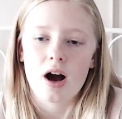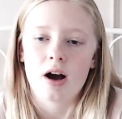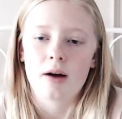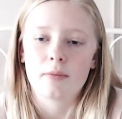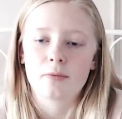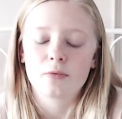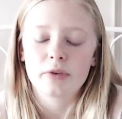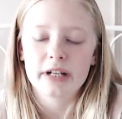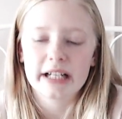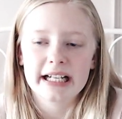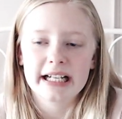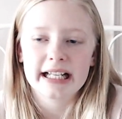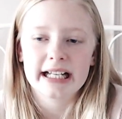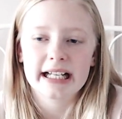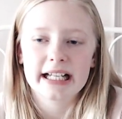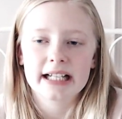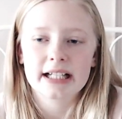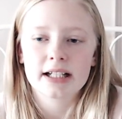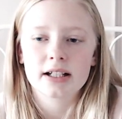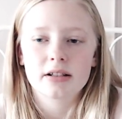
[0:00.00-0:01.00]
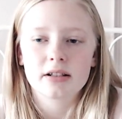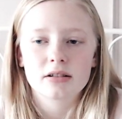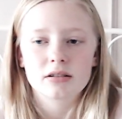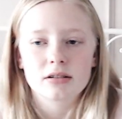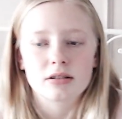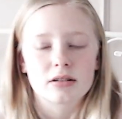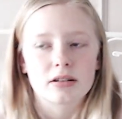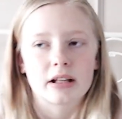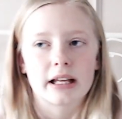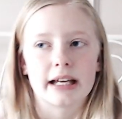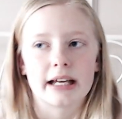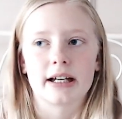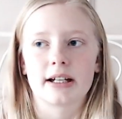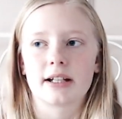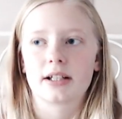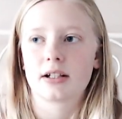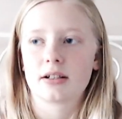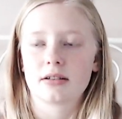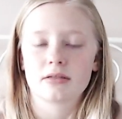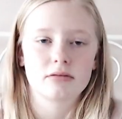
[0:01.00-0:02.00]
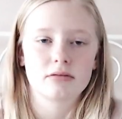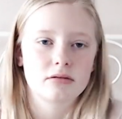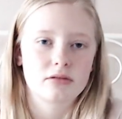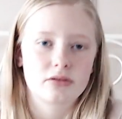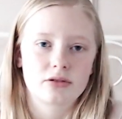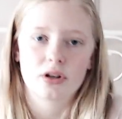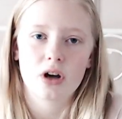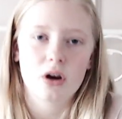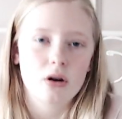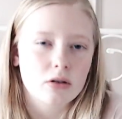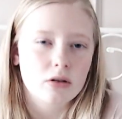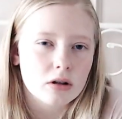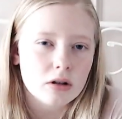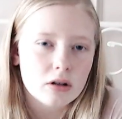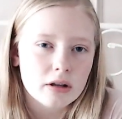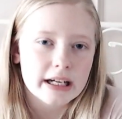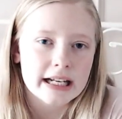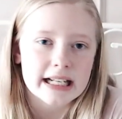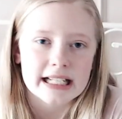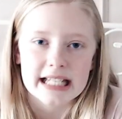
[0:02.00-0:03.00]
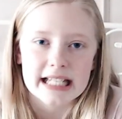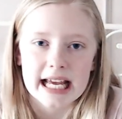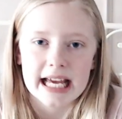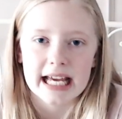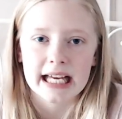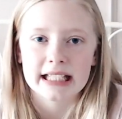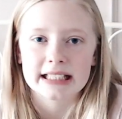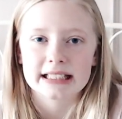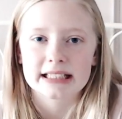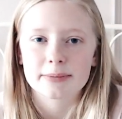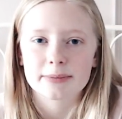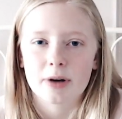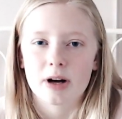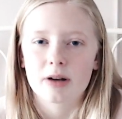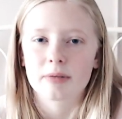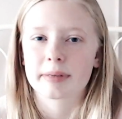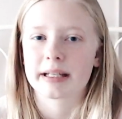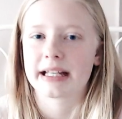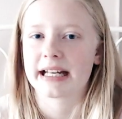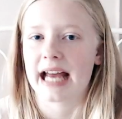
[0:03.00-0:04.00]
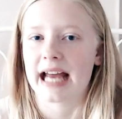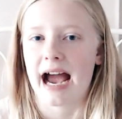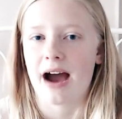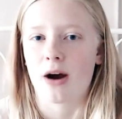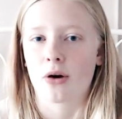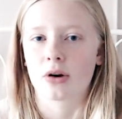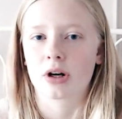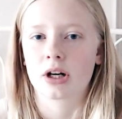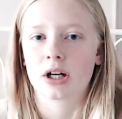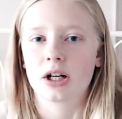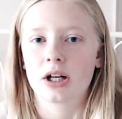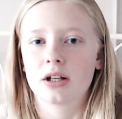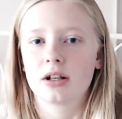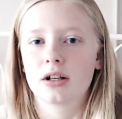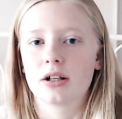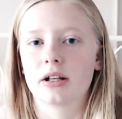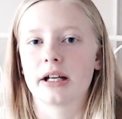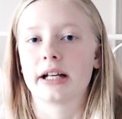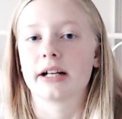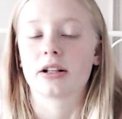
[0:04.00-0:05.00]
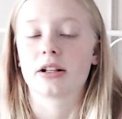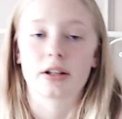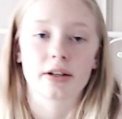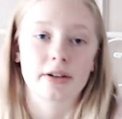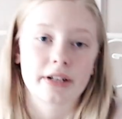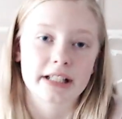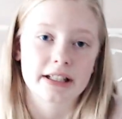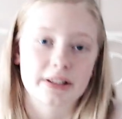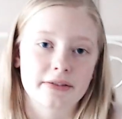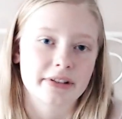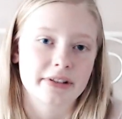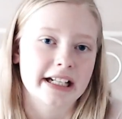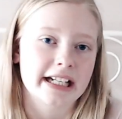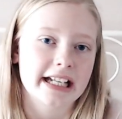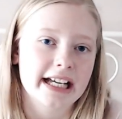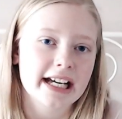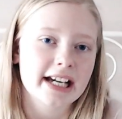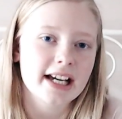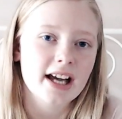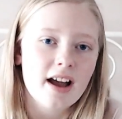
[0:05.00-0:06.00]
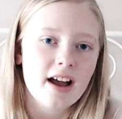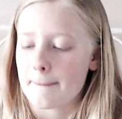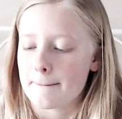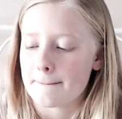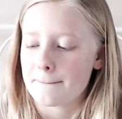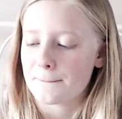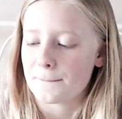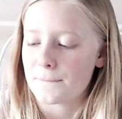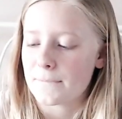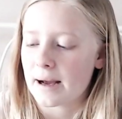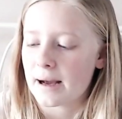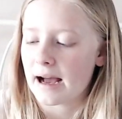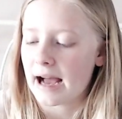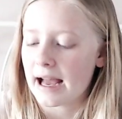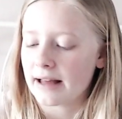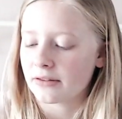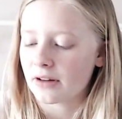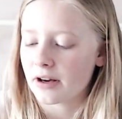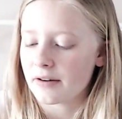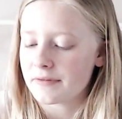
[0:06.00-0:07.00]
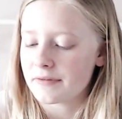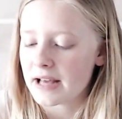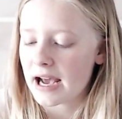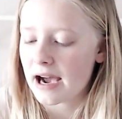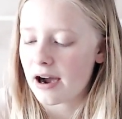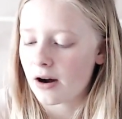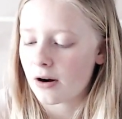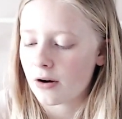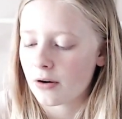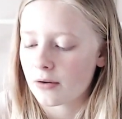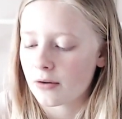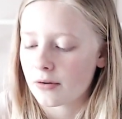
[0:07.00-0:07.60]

Reading, total, it takes probably an hour, including the reading. But I loved how